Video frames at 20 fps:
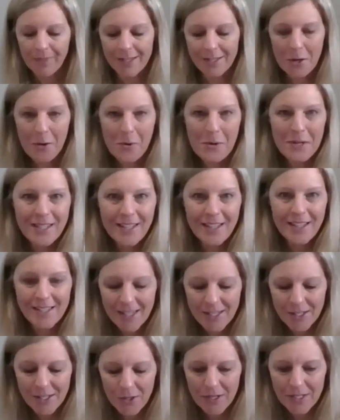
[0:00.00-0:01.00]
let's go into the
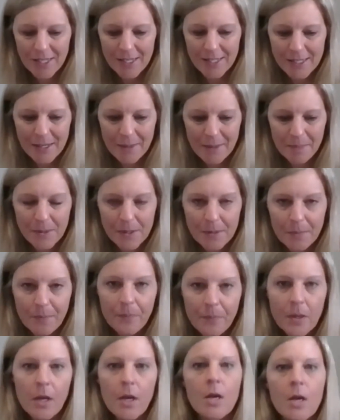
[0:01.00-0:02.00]
sensory systems.
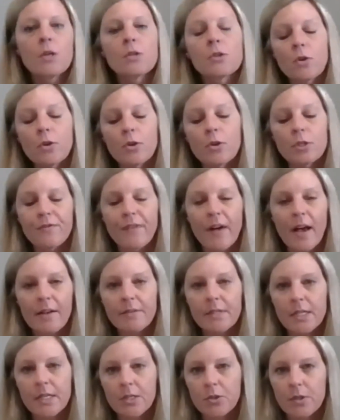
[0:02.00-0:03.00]
So there's
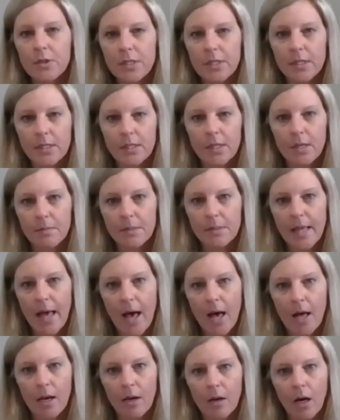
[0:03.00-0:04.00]
5 sensory systems
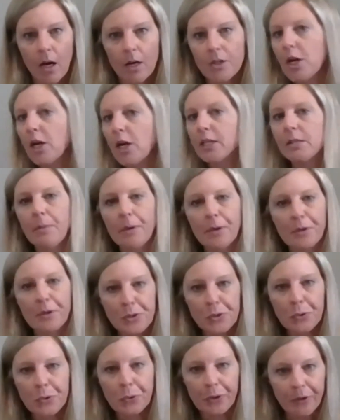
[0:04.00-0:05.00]
that are talked about in
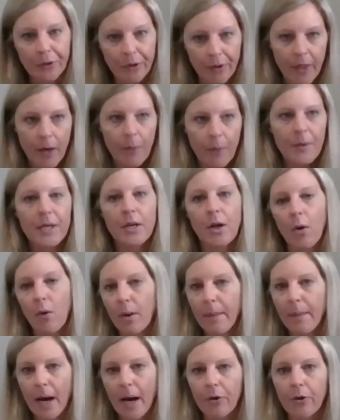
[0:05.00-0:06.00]
school that we
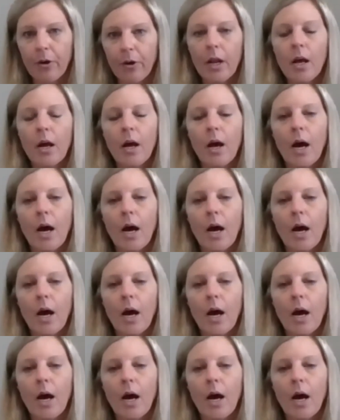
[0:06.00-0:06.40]
know about.